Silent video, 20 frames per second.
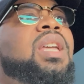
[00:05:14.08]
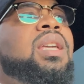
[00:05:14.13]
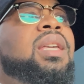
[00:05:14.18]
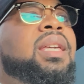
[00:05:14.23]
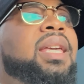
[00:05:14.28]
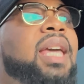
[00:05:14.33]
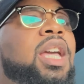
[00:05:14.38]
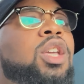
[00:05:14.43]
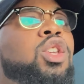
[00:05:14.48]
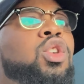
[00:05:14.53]

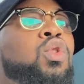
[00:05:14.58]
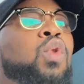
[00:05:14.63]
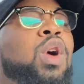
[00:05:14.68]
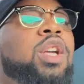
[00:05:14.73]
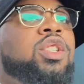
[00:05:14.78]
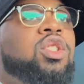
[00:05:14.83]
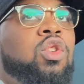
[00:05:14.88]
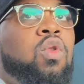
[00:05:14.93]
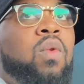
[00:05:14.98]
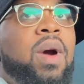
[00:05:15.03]
Get you a
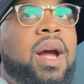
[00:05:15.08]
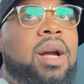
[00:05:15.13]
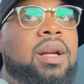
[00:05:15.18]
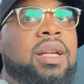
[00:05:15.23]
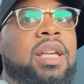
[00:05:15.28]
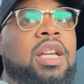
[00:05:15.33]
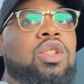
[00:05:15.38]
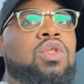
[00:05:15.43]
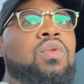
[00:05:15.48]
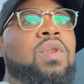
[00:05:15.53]
Square,
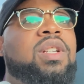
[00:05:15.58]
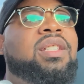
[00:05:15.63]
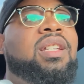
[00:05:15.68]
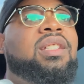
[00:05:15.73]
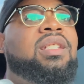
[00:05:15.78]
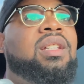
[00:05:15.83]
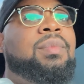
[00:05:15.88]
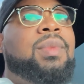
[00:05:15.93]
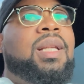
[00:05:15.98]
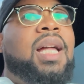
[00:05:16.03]
get you a
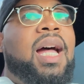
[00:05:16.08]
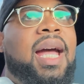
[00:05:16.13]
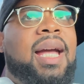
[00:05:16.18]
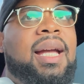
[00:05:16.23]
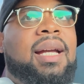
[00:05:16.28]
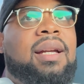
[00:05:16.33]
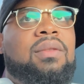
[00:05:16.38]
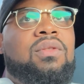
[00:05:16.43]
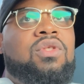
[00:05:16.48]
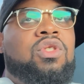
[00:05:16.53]
system
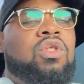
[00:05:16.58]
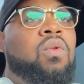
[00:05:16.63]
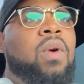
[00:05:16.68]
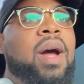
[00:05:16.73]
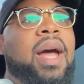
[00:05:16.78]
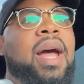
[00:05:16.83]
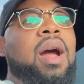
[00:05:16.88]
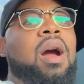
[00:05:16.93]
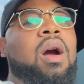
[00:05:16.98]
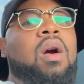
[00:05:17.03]
like
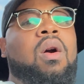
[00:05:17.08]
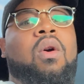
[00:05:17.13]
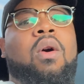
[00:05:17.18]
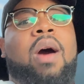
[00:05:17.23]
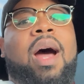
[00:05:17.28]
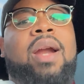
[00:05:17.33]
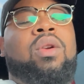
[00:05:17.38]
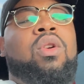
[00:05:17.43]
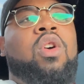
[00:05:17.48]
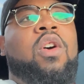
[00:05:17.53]
Square, or
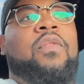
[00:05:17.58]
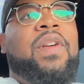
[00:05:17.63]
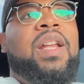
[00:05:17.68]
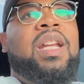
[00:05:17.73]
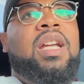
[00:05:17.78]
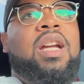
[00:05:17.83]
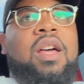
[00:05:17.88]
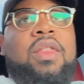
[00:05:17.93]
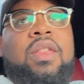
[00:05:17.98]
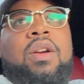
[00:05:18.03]
I don't know if
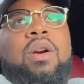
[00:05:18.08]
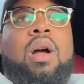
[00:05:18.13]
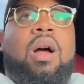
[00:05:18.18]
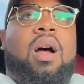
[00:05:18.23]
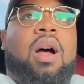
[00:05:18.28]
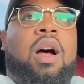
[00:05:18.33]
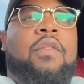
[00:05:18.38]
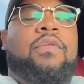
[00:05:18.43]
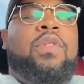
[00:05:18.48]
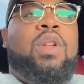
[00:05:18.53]
any other
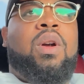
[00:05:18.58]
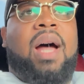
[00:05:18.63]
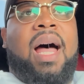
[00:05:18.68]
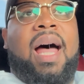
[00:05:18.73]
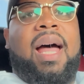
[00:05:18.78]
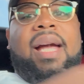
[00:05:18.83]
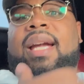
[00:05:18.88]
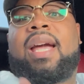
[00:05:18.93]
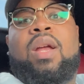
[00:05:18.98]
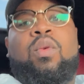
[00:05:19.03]
of the,
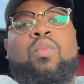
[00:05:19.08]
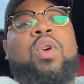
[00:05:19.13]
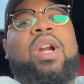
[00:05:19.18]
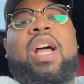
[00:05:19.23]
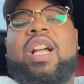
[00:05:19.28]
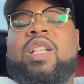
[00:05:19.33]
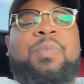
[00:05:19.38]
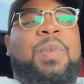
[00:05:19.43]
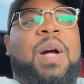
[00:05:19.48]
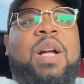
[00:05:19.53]
again, we're
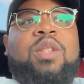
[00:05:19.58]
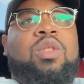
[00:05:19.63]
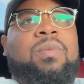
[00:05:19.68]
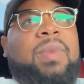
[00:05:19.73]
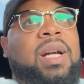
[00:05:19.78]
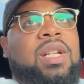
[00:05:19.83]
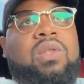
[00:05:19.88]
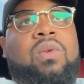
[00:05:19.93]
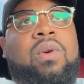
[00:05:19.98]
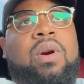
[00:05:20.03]
not sponsored
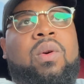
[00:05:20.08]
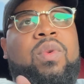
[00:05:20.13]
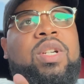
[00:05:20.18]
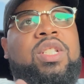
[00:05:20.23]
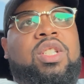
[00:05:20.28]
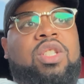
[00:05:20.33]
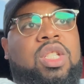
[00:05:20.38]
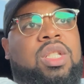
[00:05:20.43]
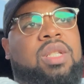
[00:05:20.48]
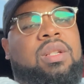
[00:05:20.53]
by Square,
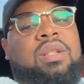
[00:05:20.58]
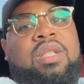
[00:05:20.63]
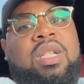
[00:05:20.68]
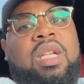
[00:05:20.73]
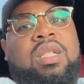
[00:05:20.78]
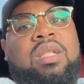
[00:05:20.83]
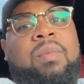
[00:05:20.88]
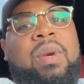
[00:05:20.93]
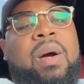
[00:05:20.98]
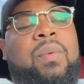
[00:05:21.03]
which is a
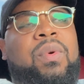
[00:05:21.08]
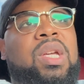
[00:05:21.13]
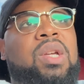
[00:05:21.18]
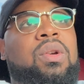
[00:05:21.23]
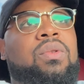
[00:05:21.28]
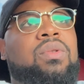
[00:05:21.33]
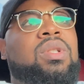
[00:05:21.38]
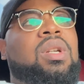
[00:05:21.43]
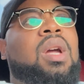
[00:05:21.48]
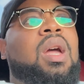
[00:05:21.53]
system that we
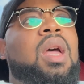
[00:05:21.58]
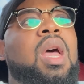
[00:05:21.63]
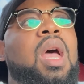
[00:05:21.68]
use.